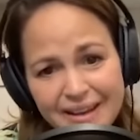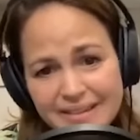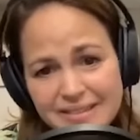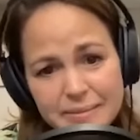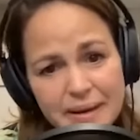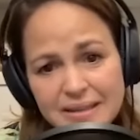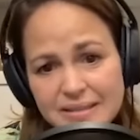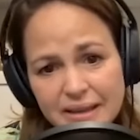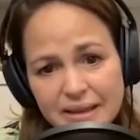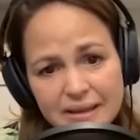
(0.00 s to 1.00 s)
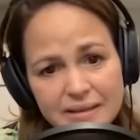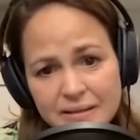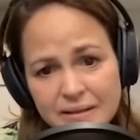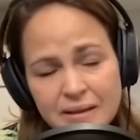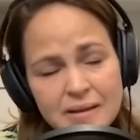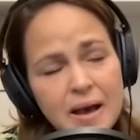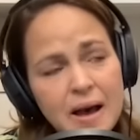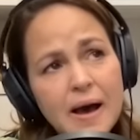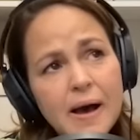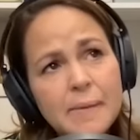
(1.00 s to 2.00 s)
Yeah, it's amazing.
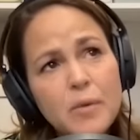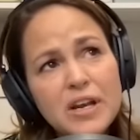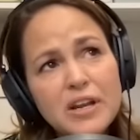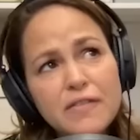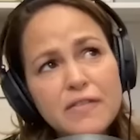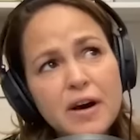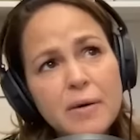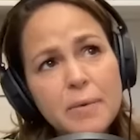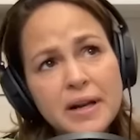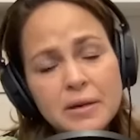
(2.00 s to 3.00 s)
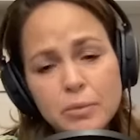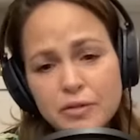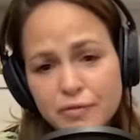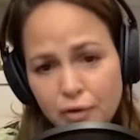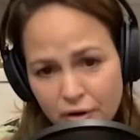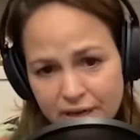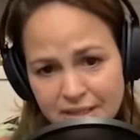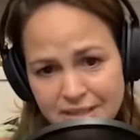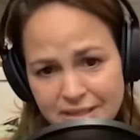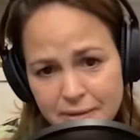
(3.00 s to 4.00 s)
And Um, mm. when you fell pregnant with
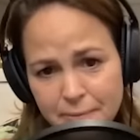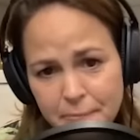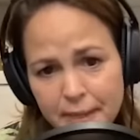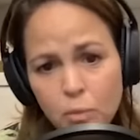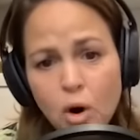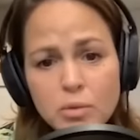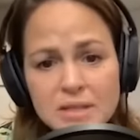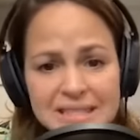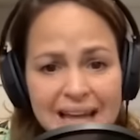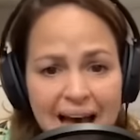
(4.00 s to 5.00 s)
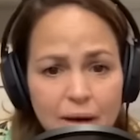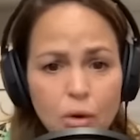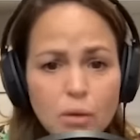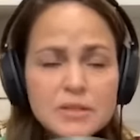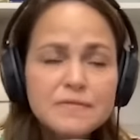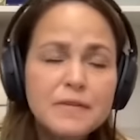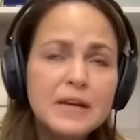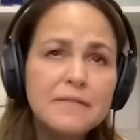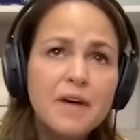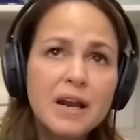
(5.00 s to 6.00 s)
Forrest, what mm. was that? What was
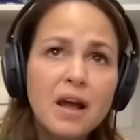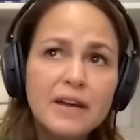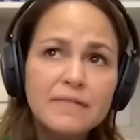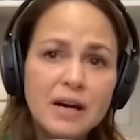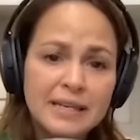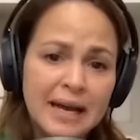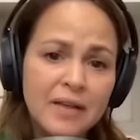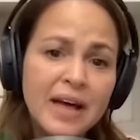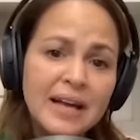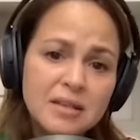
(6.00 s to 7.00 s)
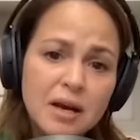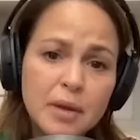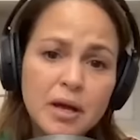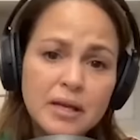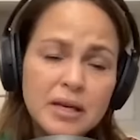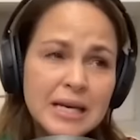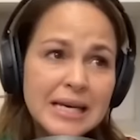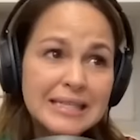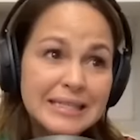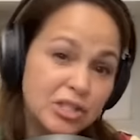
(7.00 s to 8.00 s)
it like finding out that time? Like,
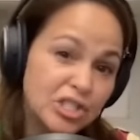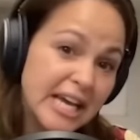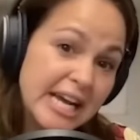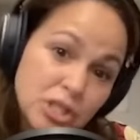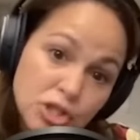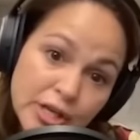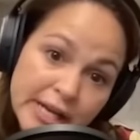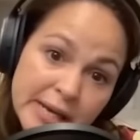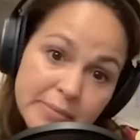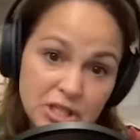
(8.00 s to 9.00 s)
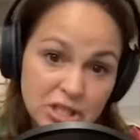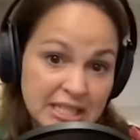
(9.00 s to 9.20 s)
did you dare to dream?